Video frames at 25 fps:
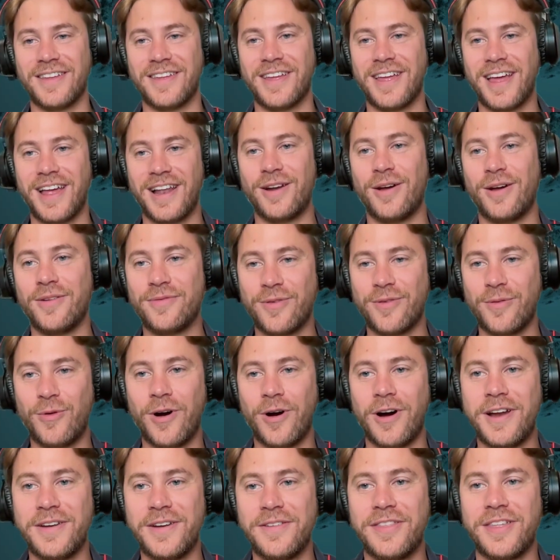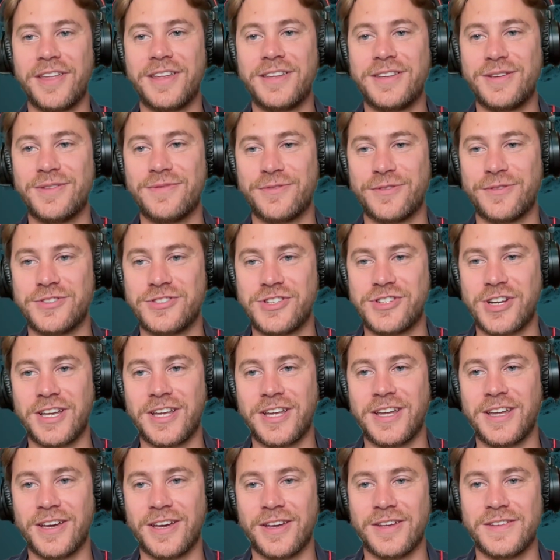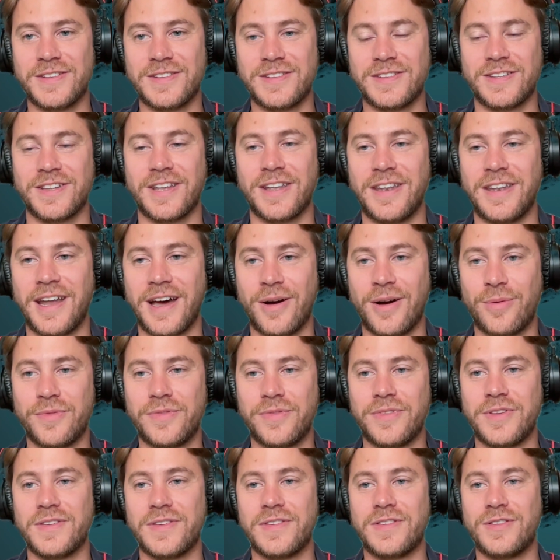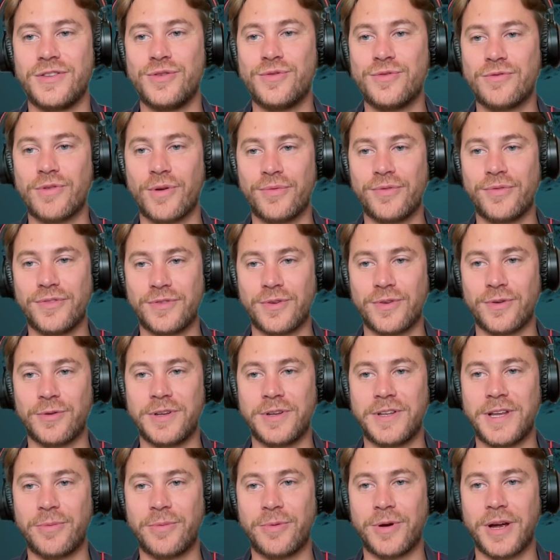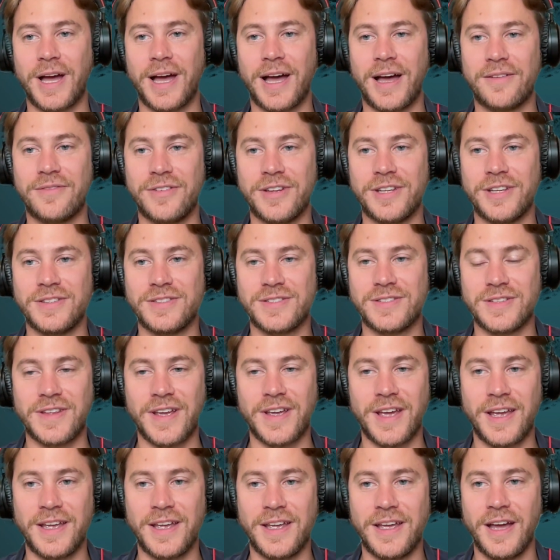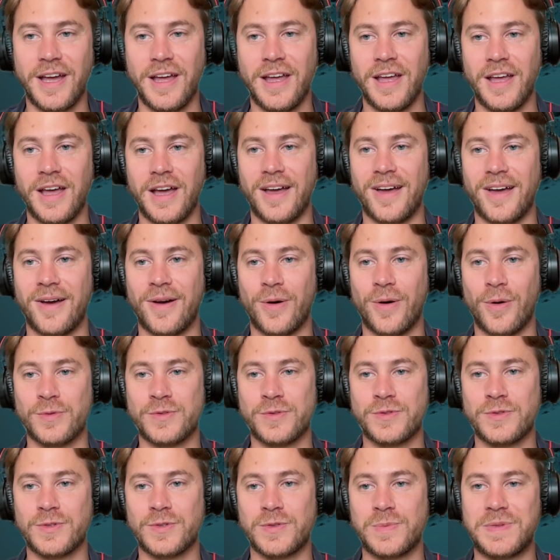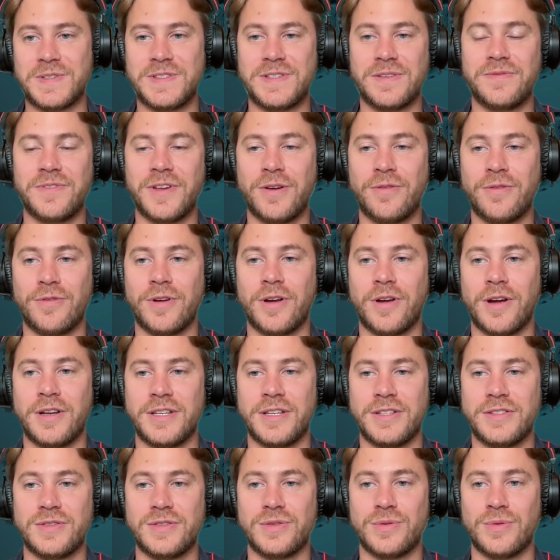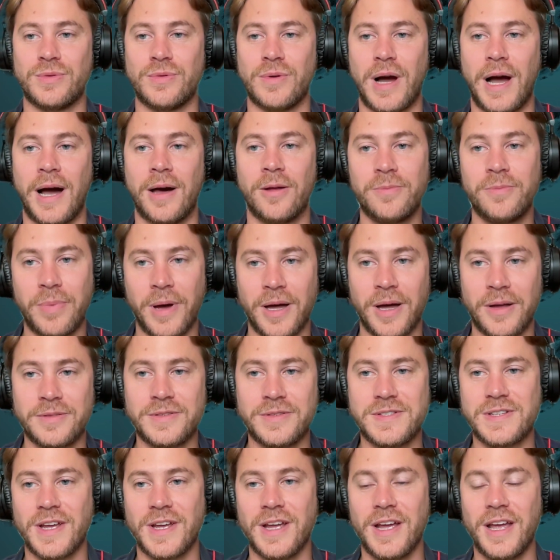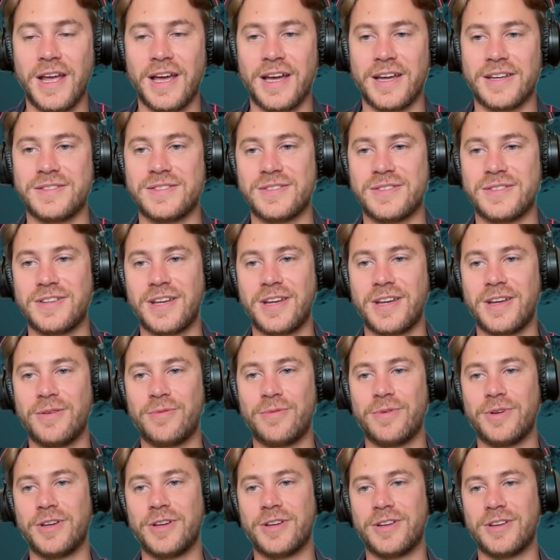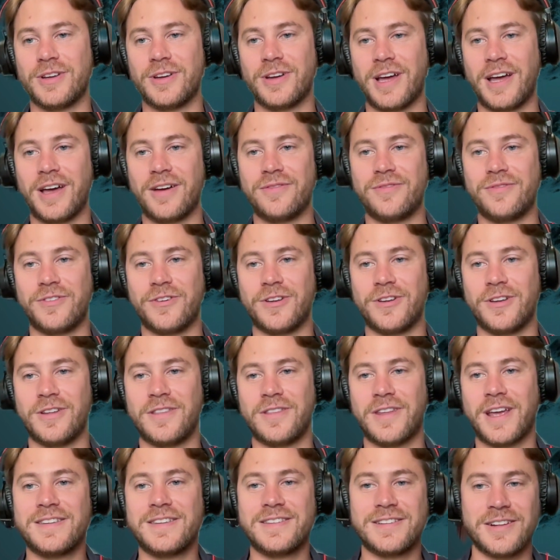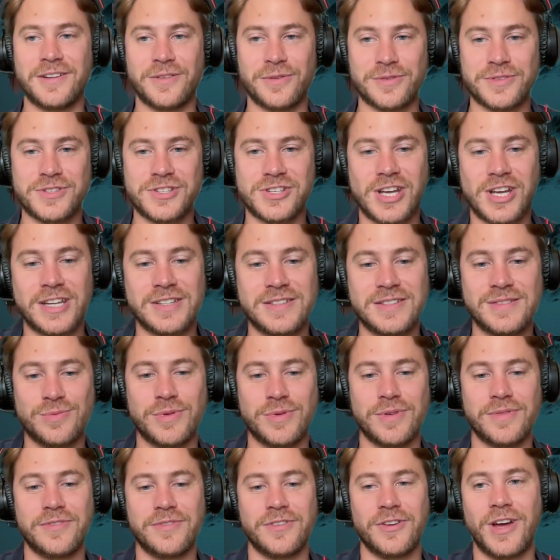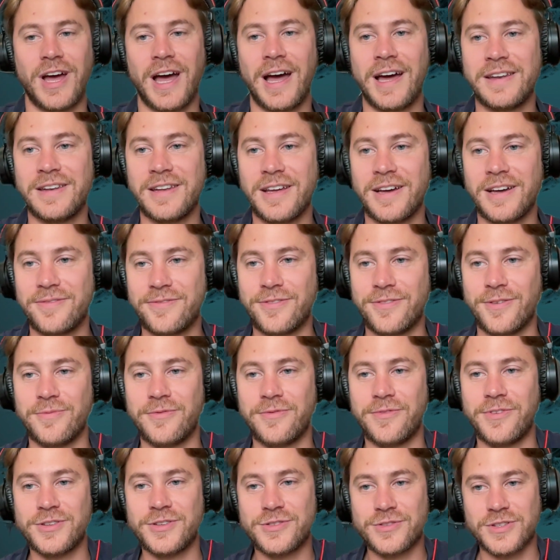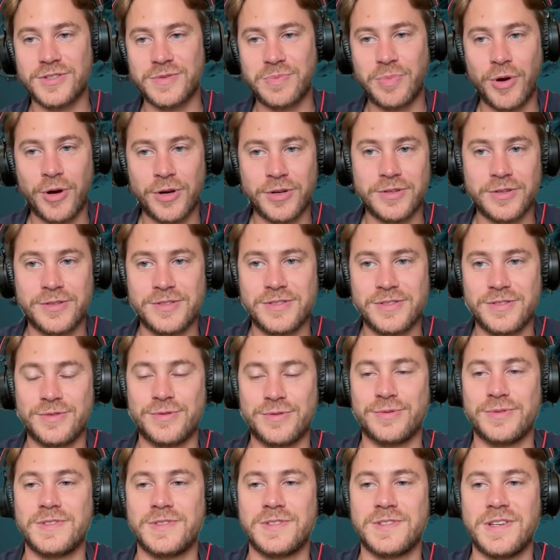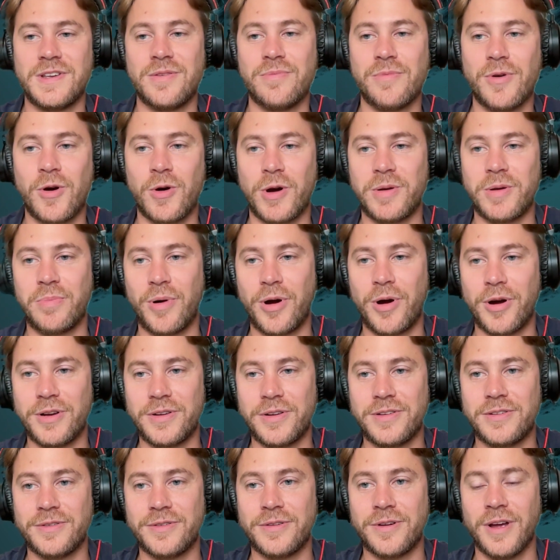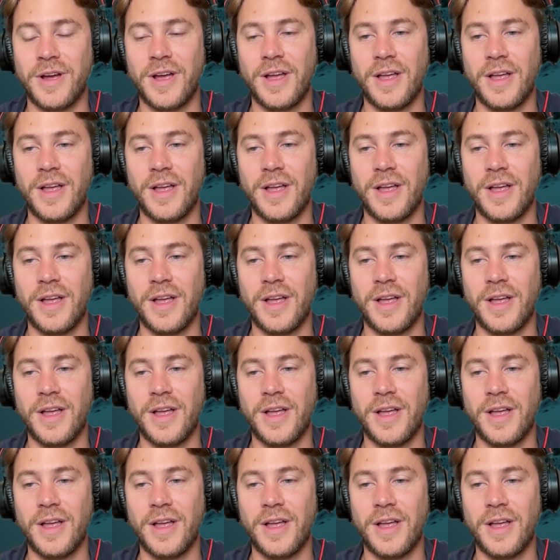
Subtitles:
Hello, everyone. Thank you for checking us now with this new growth story that we're having today, also specific regarding to Outbound. Today, we're going to have a nice little chat with Anna from FinTrust Partners, who's CMO and partner